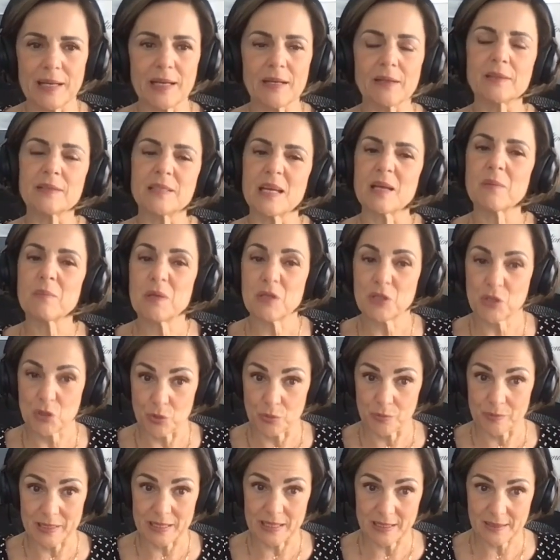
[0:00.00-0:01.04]
It'll take me 2
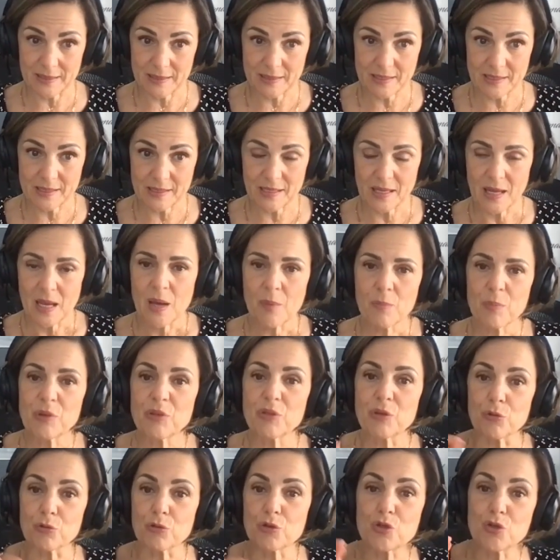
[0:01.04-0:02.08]
minutes. But
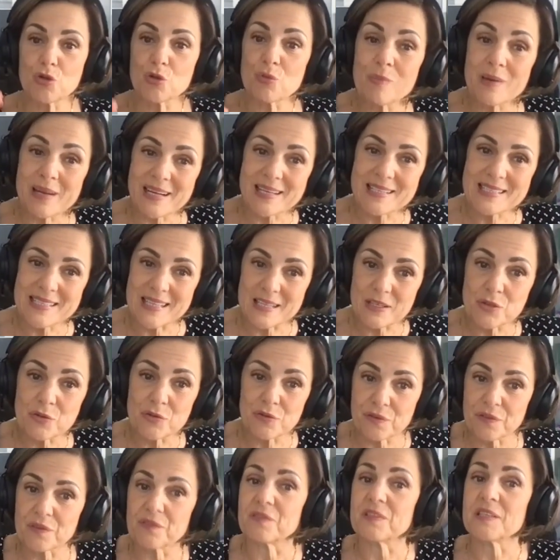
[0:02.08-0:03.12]
those 2 minutes, they do
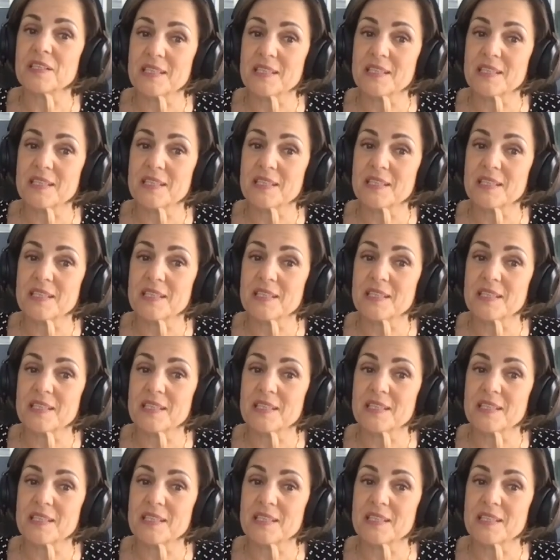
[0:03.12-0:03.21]
50